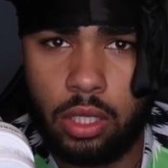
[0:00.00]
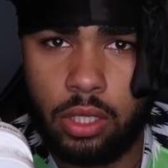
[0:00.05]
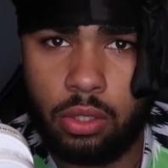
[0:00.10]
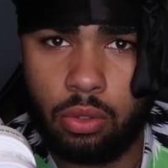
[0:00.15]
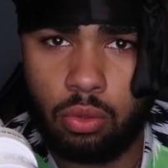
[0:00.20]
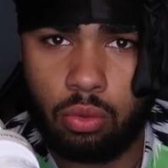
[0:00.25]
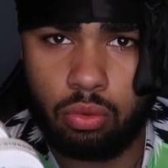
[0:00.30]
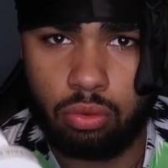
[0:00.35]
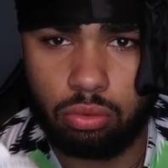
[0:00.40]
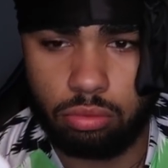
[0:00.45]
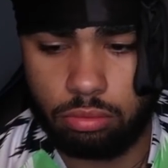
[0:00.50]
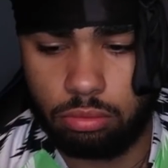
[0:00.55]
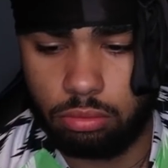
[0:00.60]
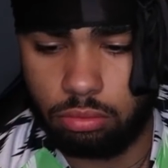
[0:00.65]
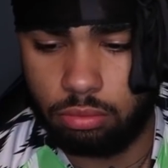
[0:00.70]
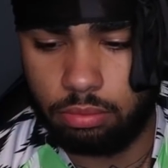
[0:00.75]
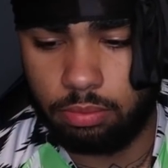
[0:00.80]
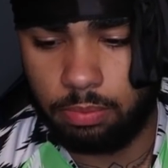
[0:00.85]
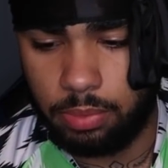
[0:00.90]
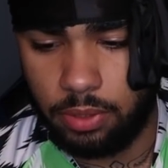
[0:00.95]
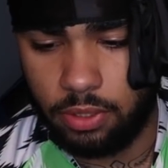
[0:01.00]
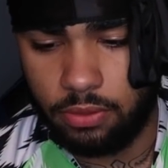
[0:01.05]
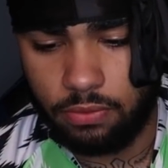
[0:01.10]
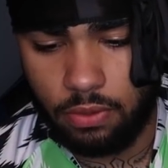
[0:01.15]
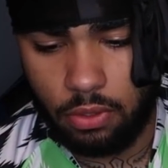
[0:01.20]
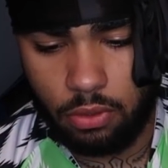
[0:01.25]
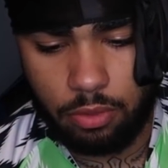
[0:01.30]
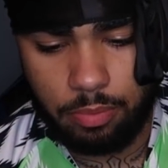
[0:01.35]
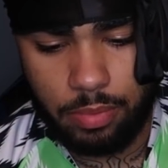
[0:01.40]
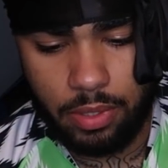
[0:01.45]
It will be
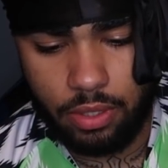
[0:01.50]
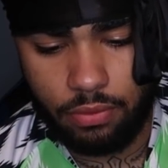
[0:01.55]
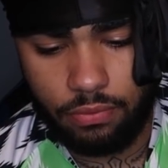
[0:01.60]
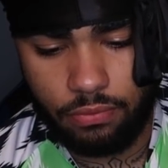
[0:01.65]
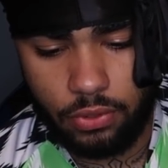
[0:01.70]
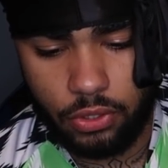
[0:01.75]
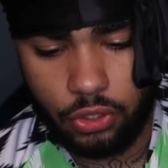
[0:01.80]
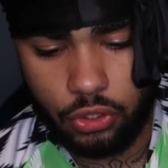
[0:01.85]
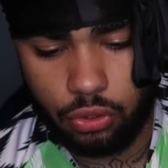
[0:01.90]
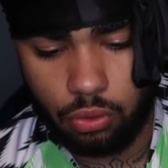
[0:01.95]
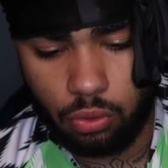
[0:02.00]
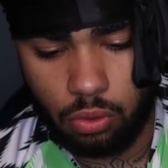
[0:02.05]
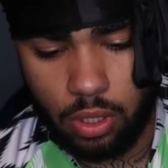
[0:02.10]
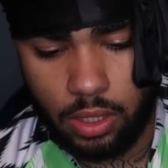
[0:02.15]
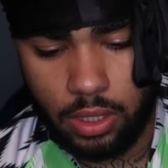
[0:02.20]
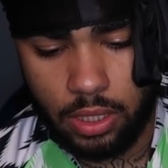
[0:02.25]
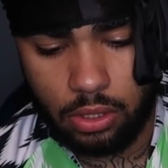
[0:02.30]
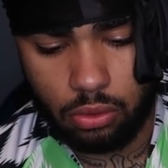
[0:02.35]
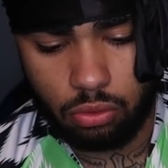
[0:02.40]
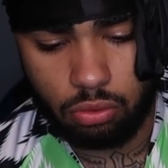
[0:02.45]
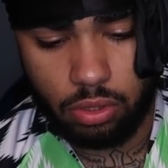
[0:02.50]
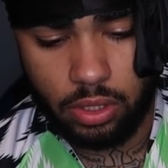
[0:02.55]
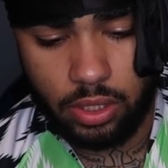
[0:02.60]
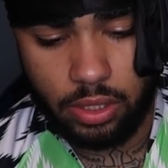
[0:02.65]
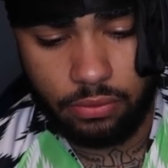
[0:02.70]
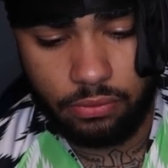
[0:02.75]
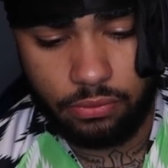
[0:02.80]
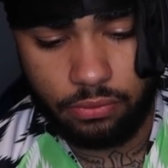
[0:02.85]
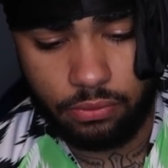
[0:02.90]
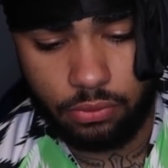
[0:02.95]
very beneficial, and
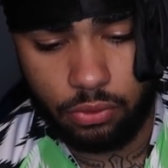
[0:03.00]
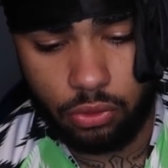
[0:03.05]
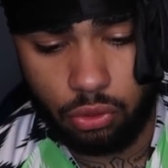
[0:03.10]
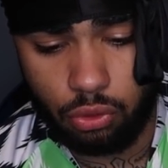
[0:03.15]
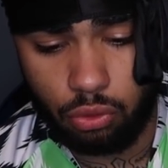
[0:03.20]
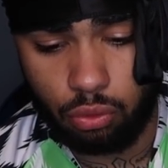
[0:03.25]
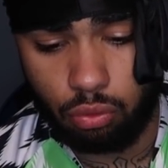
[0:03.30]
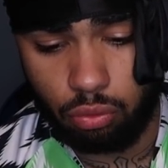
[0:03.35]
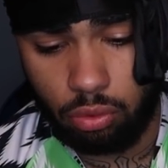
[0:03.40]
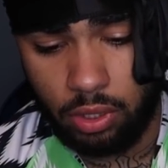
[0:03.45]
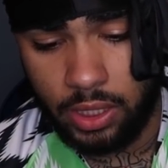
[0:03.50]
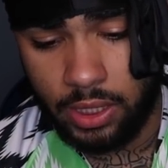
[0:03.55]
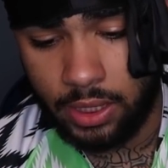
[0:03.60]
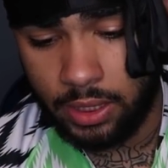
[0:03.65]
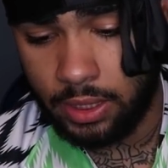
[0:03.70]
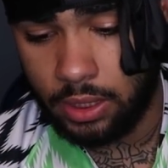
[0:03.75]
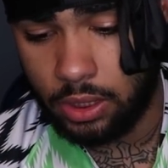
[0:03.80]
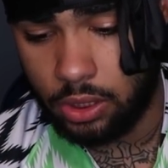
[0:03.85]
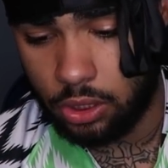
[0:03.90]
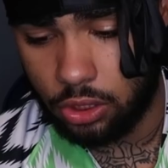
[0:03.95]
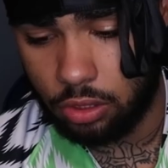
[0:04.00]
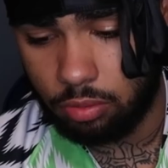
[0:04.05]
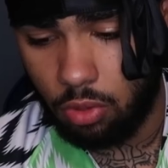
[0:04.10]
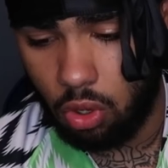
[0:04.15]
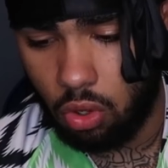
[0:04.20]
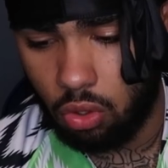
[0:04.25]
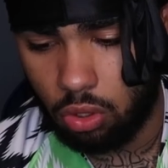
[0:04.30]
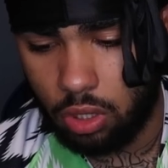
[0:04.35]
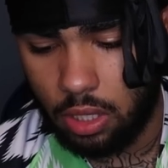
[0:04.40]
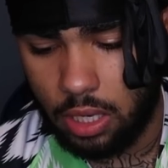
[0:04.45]
if you really need to
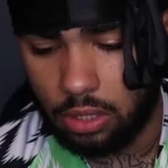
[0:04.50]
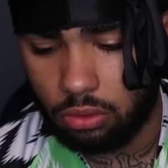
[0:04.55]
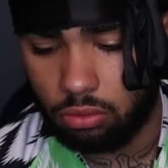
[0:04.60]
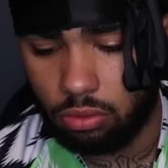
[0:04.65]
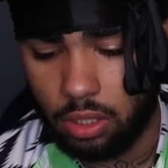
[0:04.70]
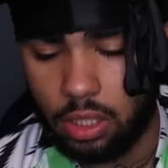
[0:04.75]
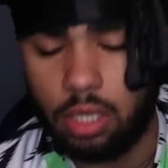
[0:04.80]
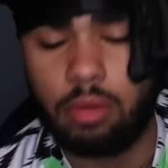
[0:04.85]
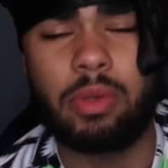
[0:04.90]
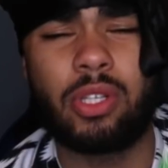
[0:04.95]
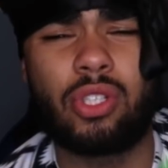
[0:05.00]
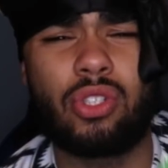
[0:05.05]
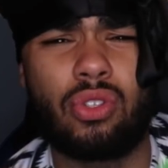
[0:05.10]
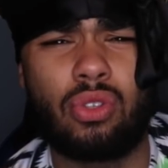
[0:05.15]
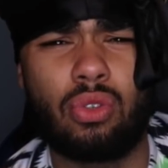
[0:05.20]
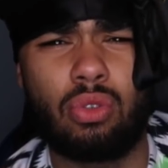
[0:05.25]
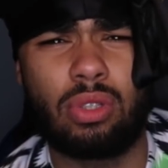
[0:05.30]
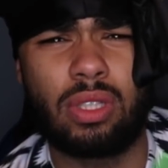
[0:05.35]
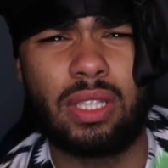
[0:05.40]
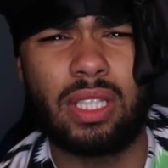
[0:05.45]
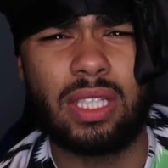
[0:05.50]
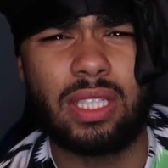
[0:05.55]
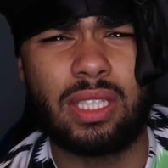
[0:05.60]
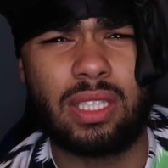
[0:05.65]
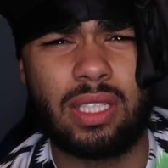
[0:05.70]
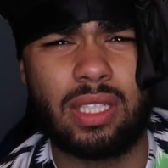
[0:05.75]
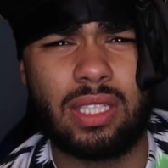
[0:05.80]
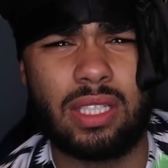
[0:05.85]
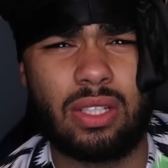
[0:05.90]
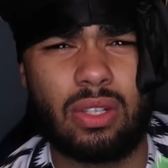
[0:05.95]
smoke, I'd recommend you do
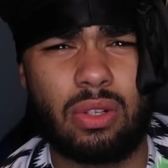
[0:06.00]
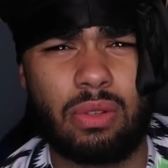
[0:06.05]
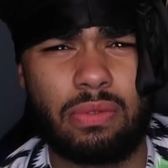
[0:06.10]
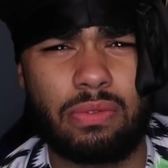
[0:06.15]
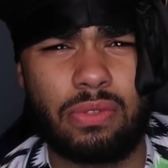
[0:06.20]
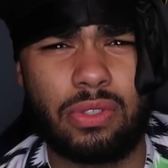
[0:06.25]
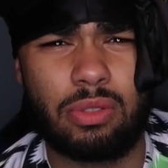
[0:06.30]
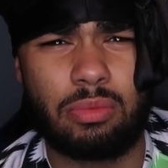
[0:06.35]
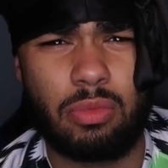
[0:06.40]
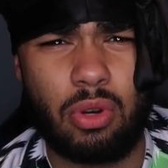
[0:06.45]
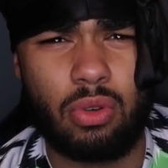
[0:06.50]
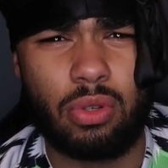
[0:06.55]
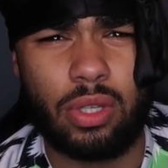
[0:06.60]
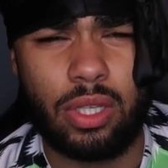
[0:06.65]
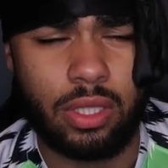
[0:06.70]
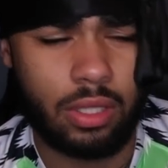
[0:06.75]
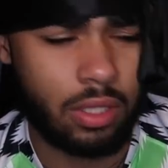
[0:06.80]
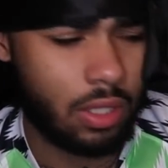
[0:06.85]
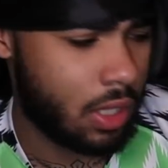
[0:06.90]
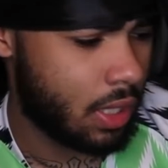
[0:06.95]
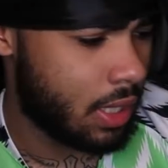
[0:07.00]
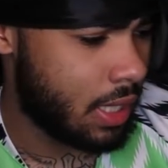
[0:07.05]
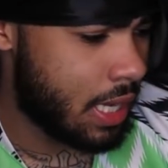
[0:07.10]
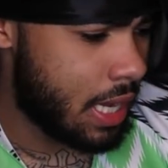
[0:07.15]
this instead of smoking.